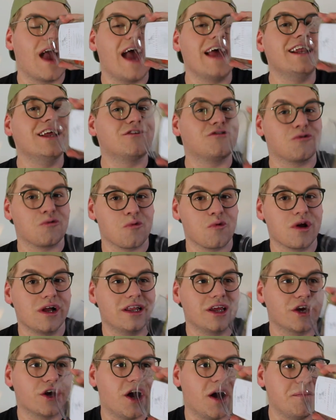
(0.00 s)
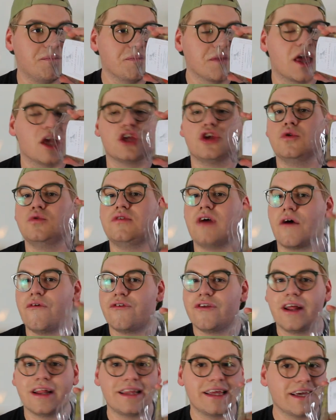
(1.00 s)
And it's really good. You
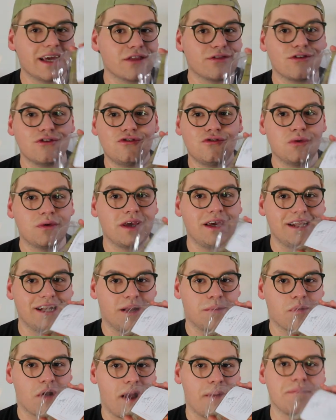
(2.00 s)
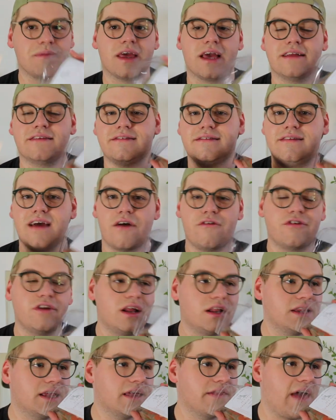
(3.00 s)
definitely get the zucchini bread. It's
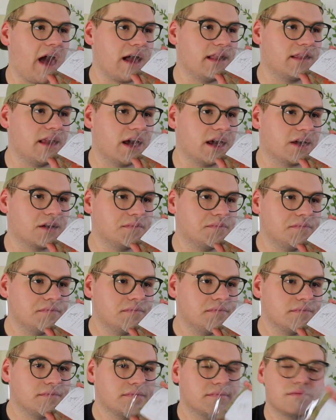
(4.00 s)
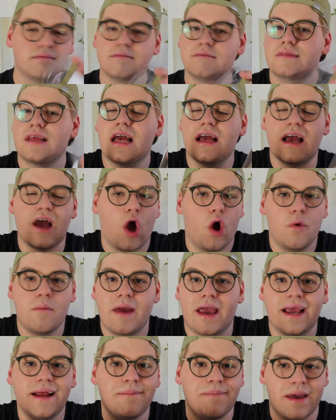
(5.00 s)
definitely that like
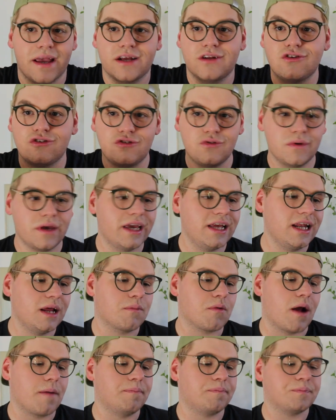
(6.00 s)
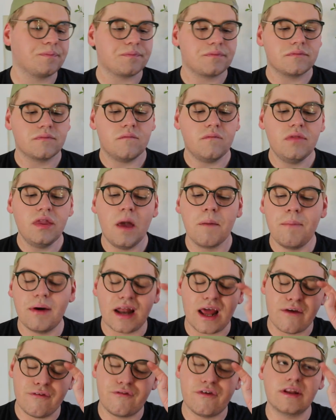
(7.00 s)
homemade baked zucchini bread. But
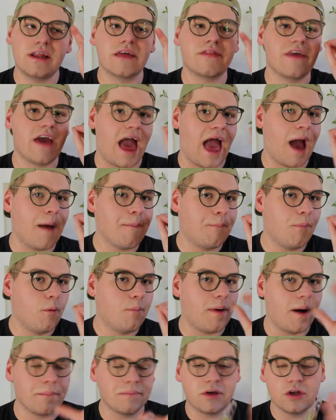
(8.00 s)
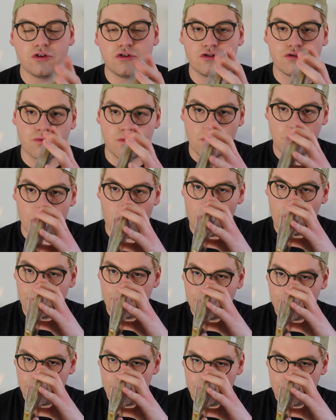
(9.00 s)
I feel like the apple pumpkin strudel